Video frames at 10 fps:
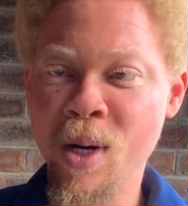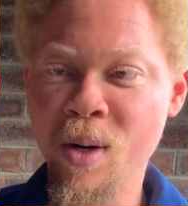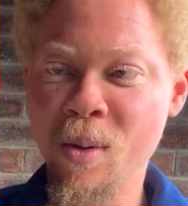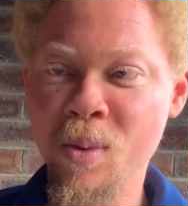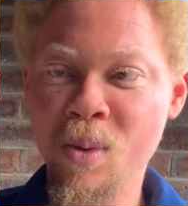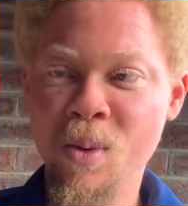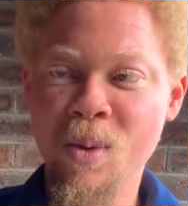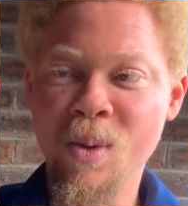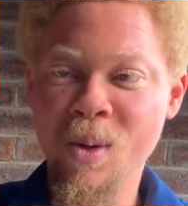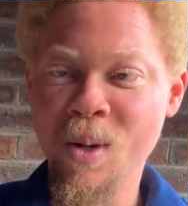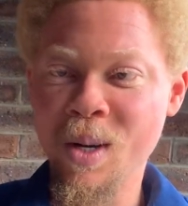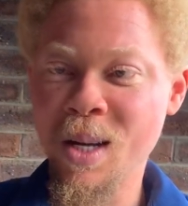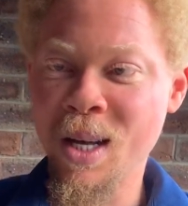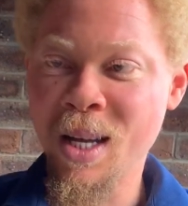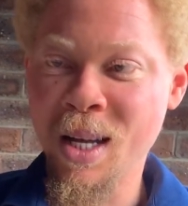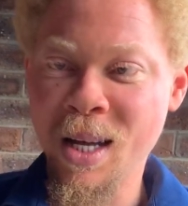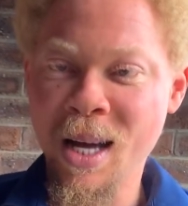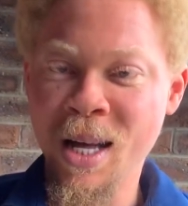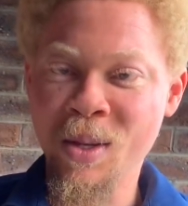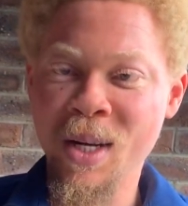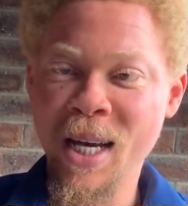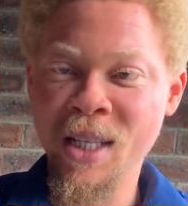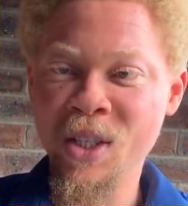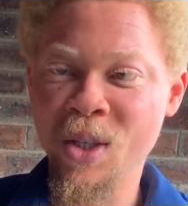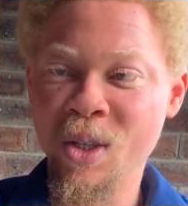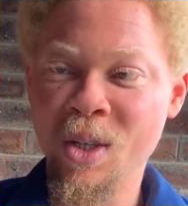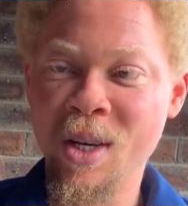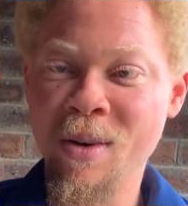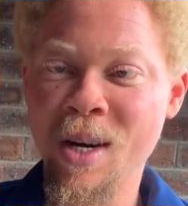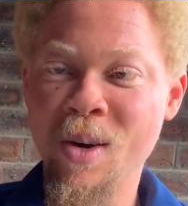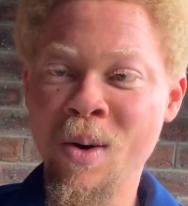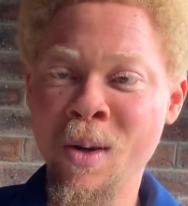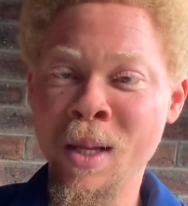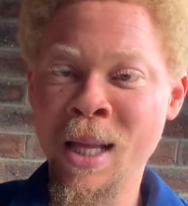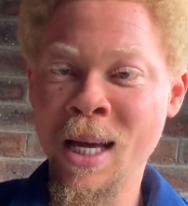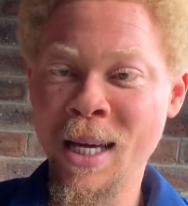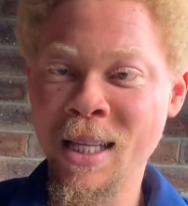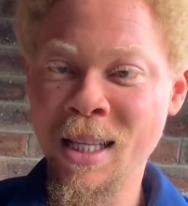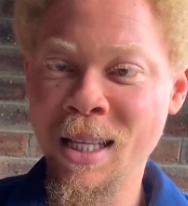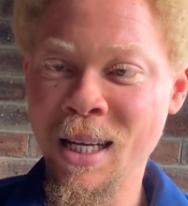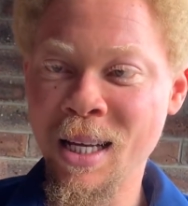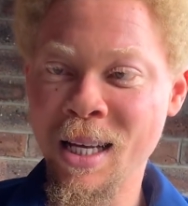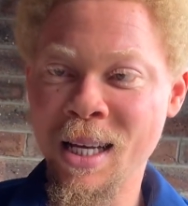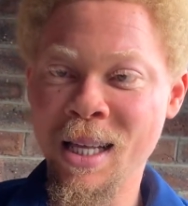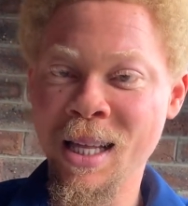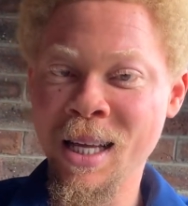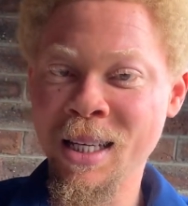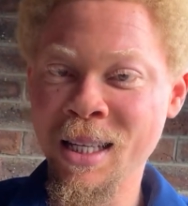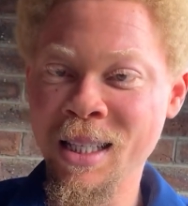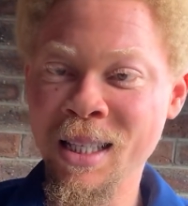welcome to another edition on our online learning.